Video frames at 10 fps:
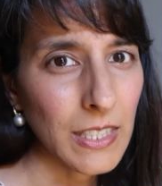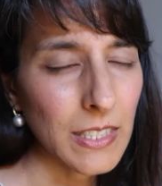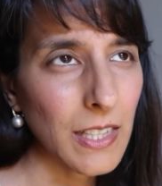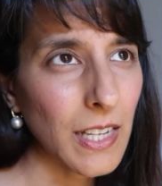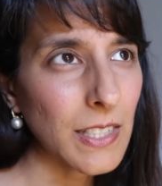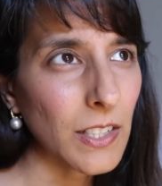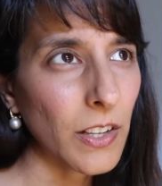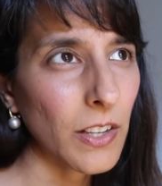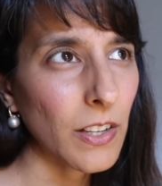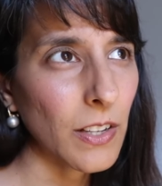So that's
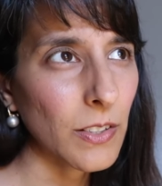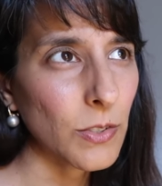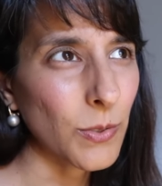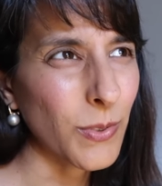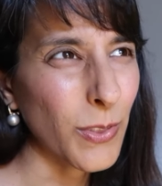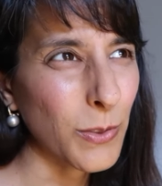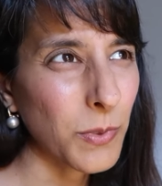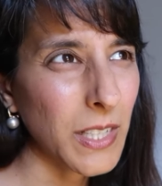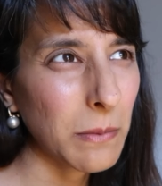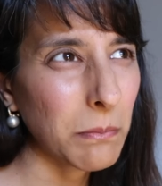sort of
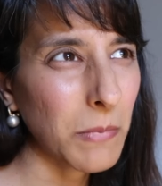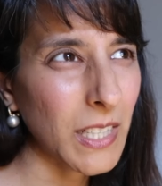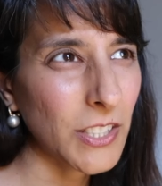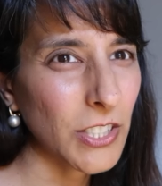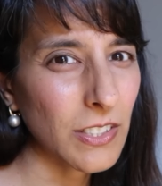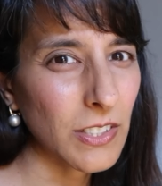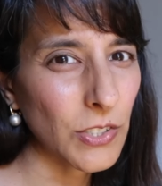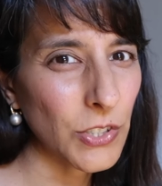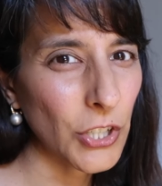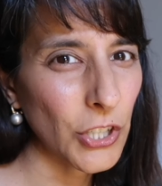three major
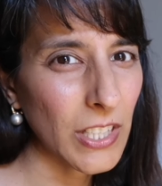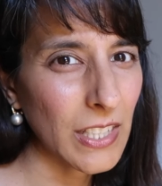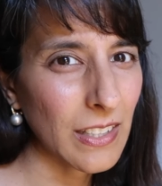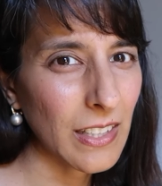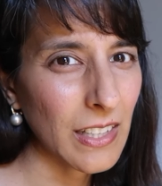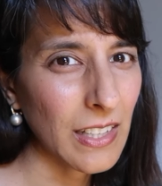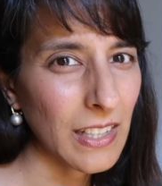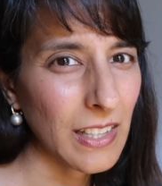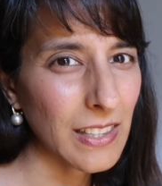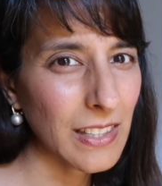Saturnian
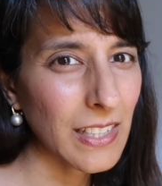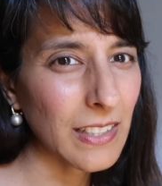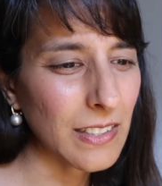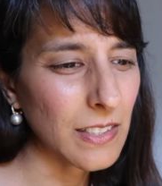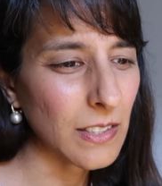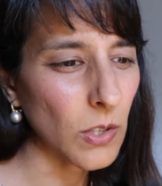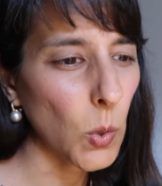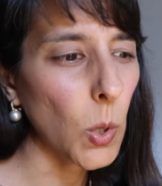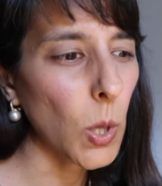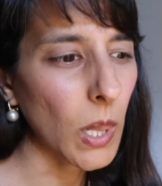things
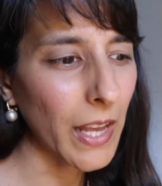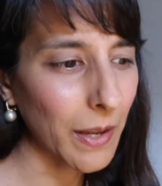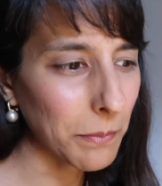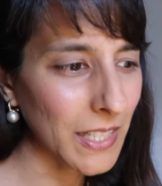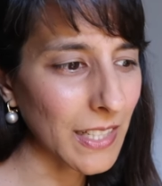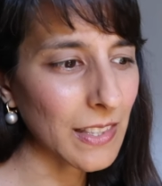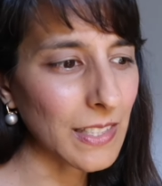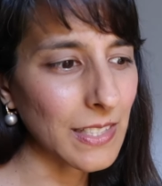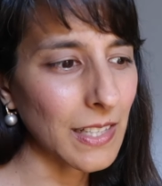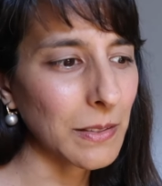all happening at the
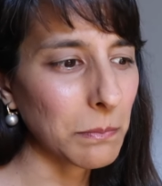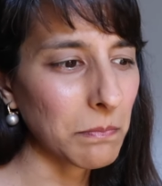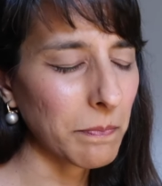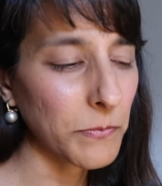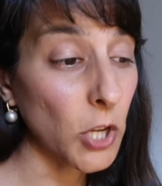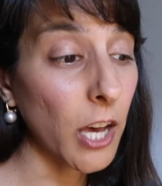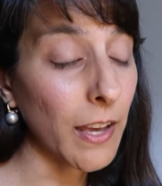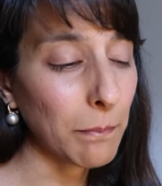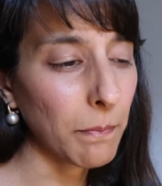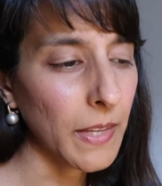same
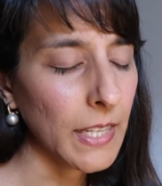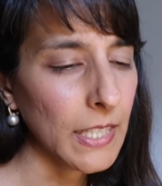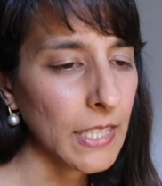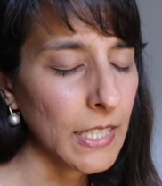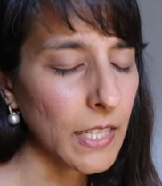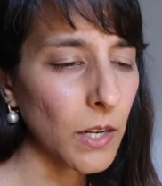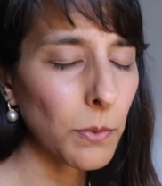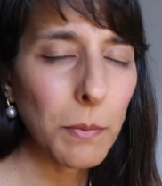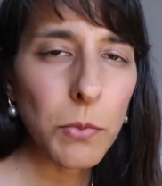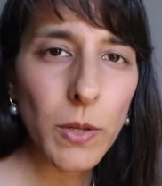time. And I
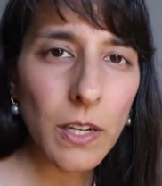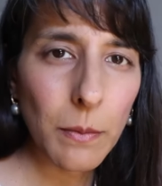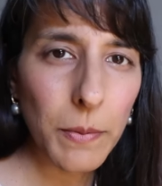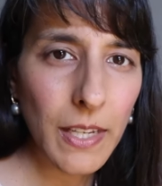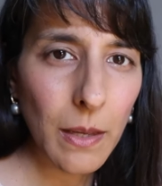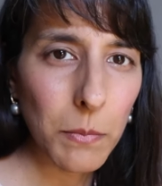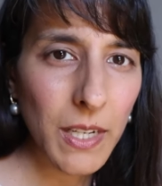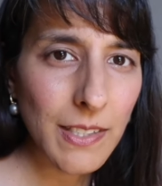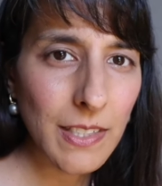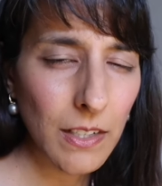remember when I began
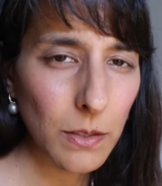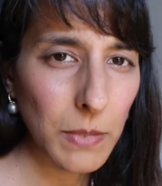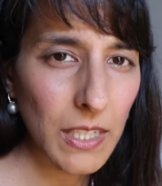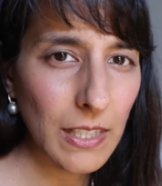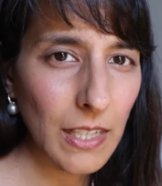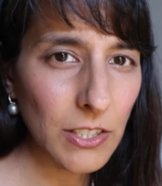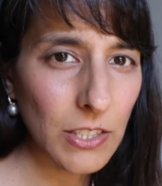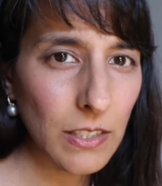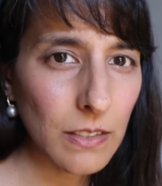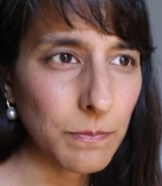my Saturn
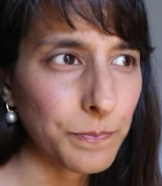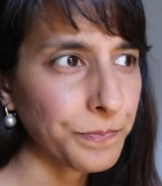Mahadasha,